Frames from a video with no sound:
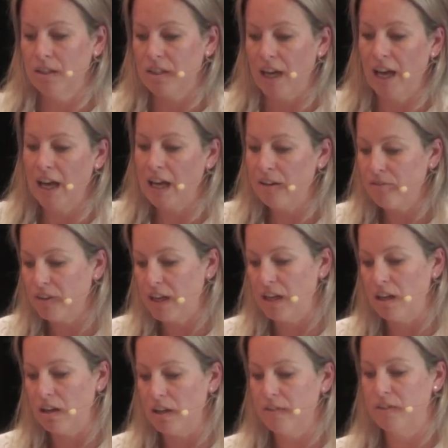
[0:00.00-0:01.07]
To have a
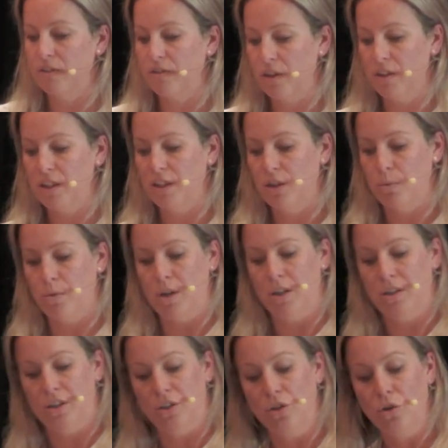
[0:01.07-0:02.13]
life devoted to
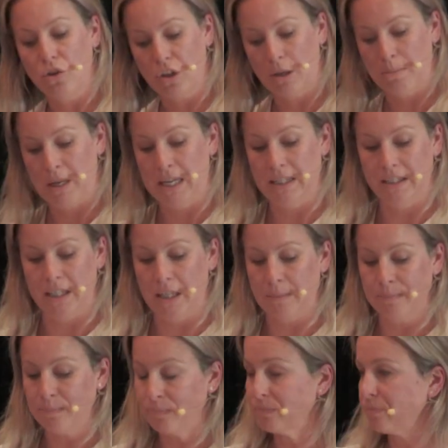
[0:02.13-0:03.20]
word does not come
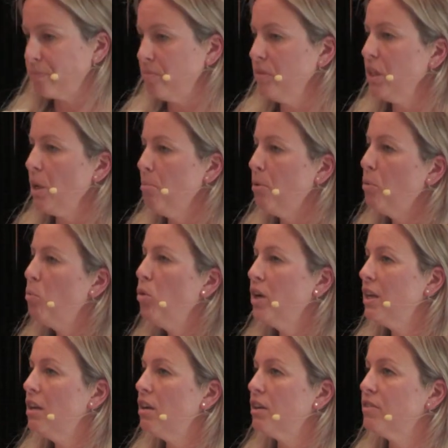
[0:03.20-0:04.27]
easy, but what
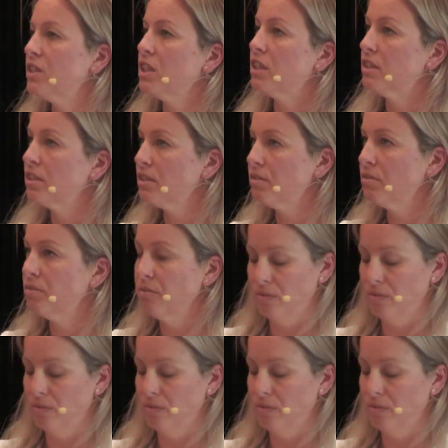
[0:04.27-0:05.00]
in life does?